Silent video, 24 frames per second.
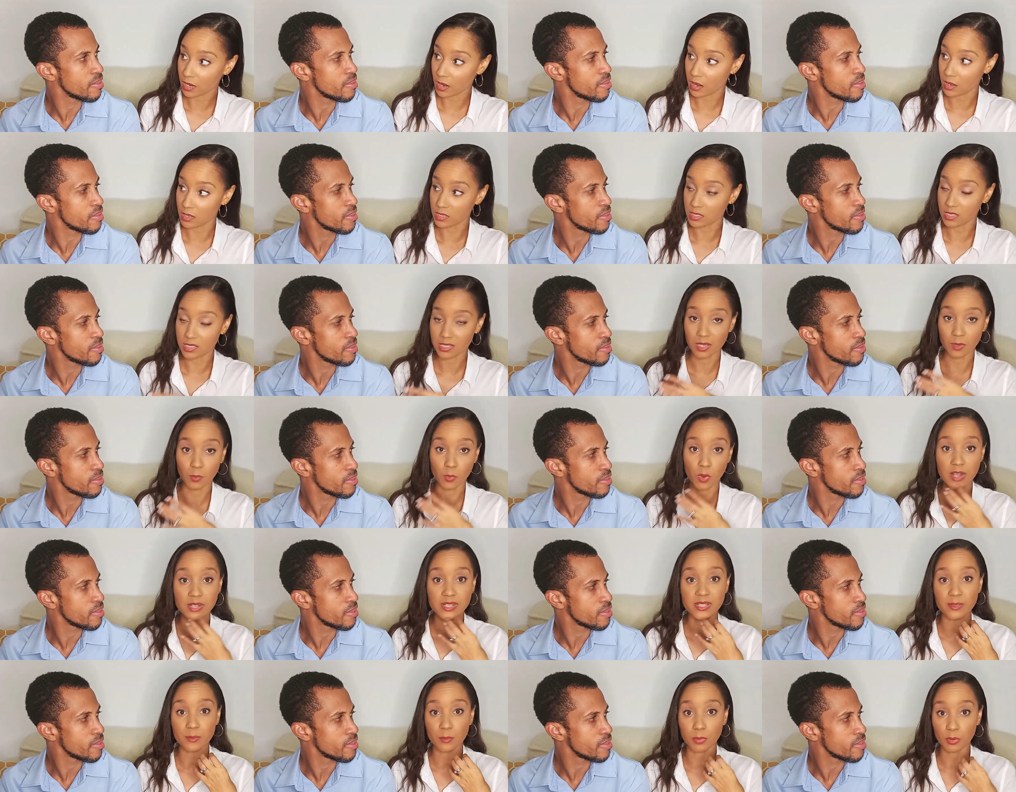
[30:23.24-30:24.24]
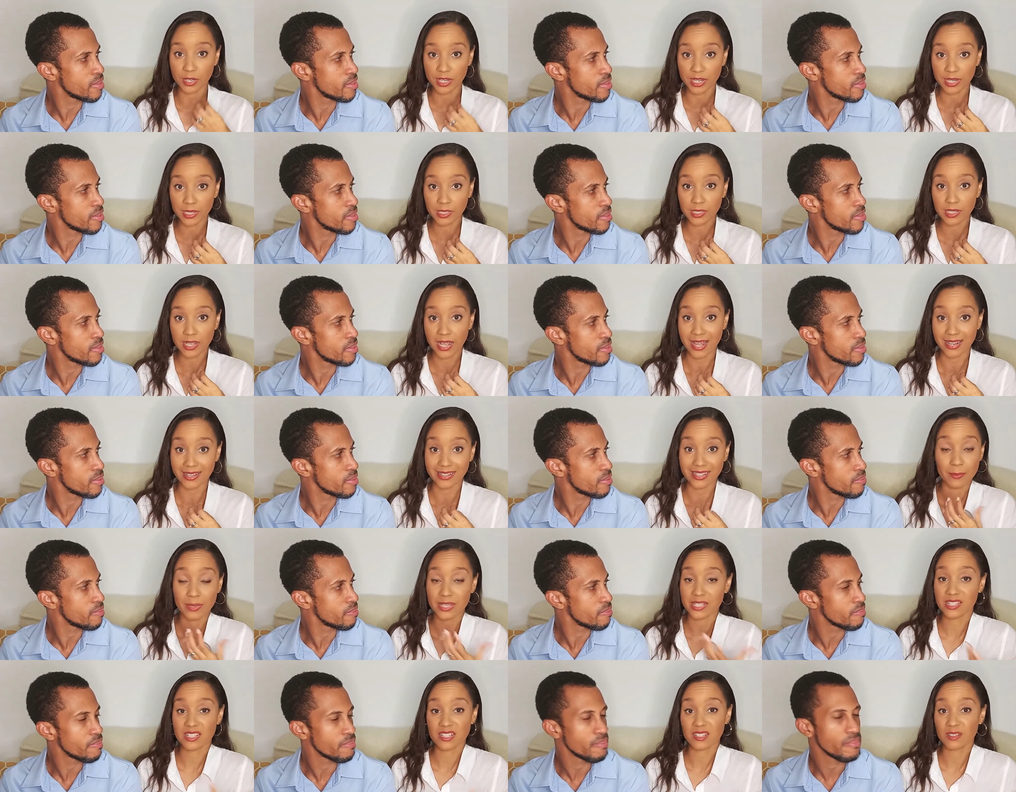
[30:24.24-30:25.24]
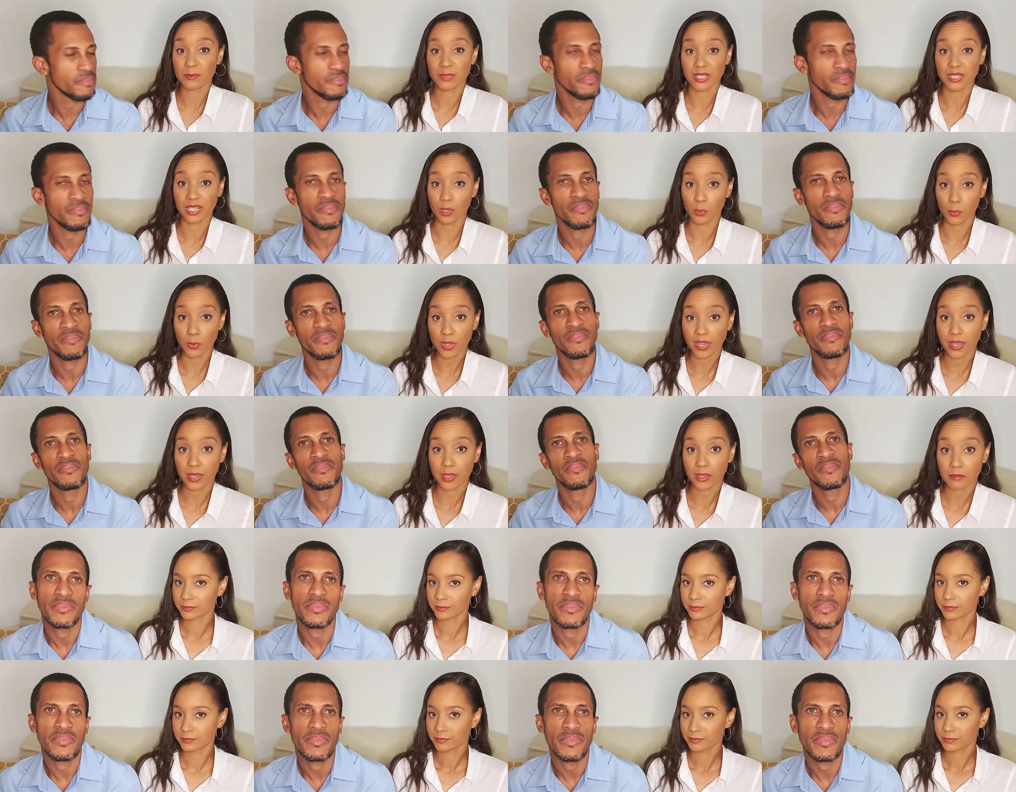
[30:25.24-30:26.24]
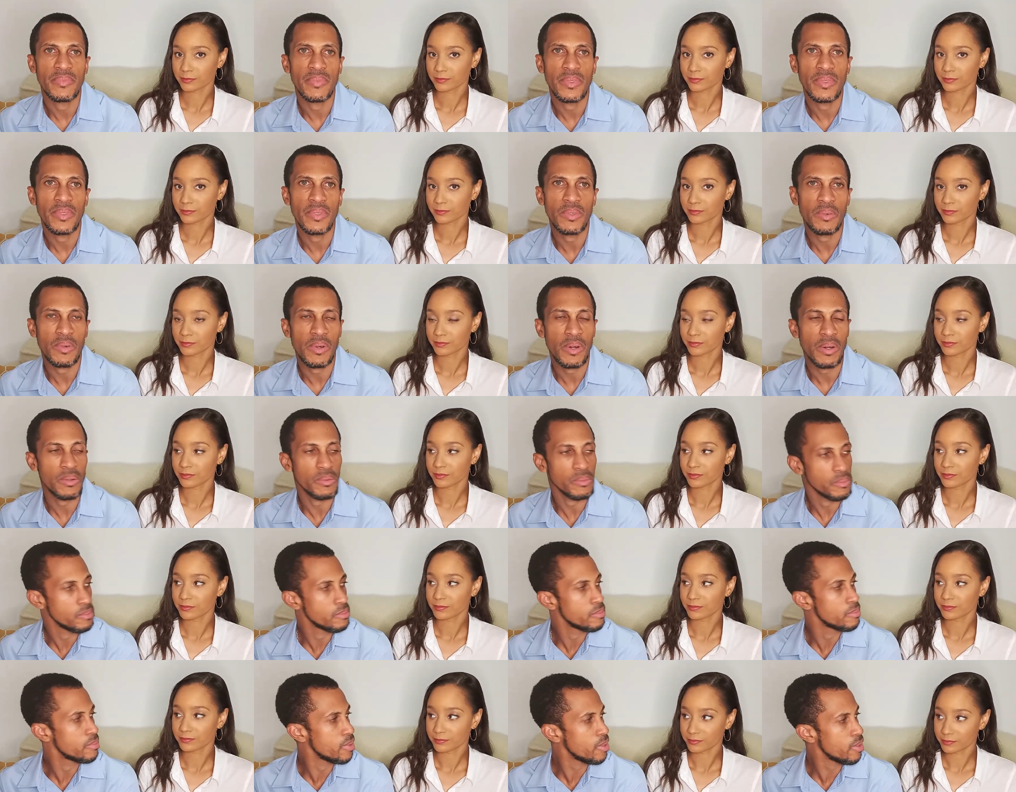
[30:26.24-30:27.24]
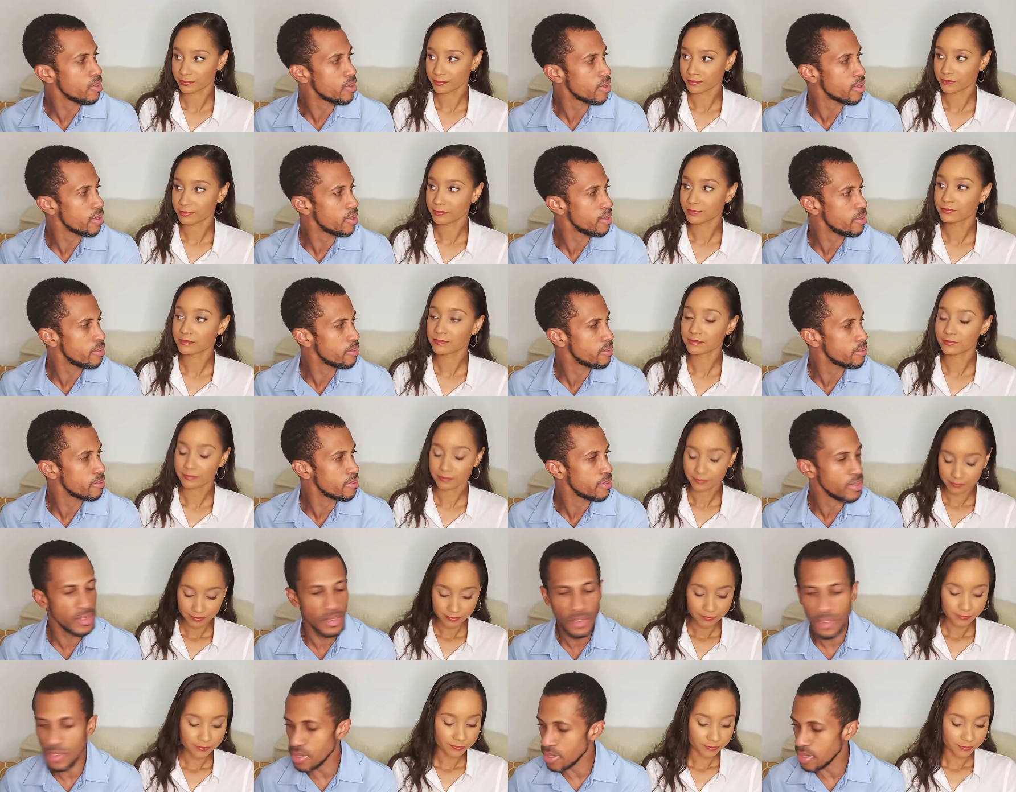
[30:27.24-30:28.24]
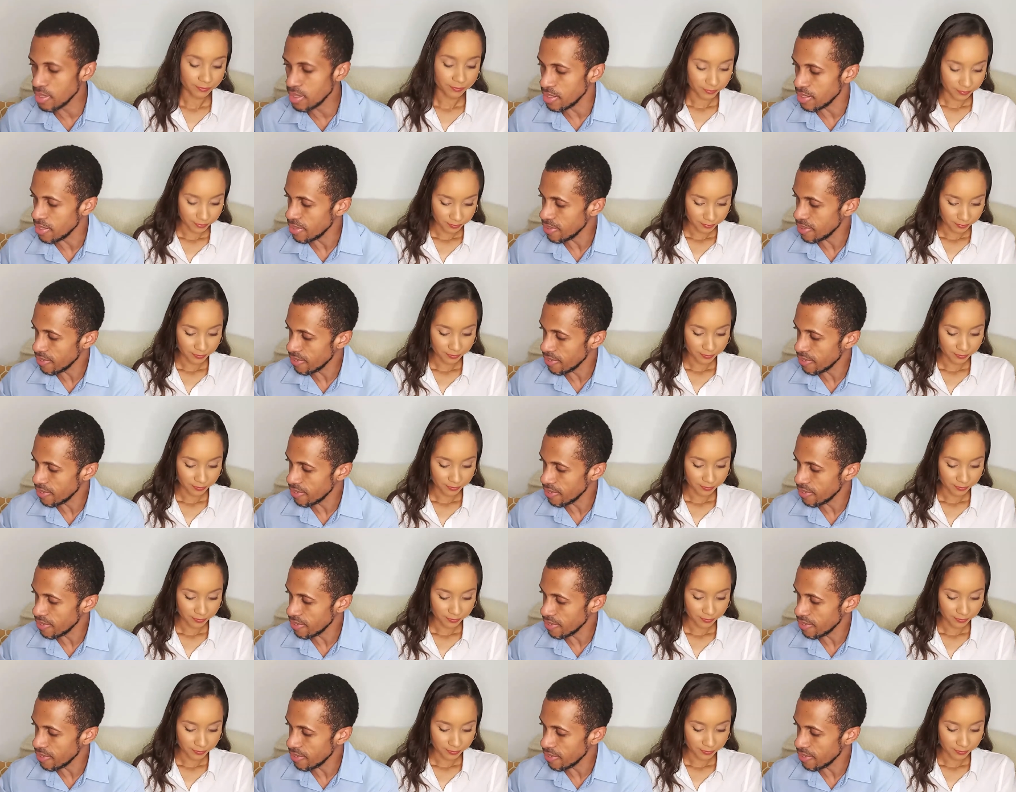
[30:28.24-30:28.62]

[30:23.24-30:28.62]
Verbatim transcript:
Speaker 1: on someone's brain and they may still be awake.
Speaker 2: Well, okay, interesting.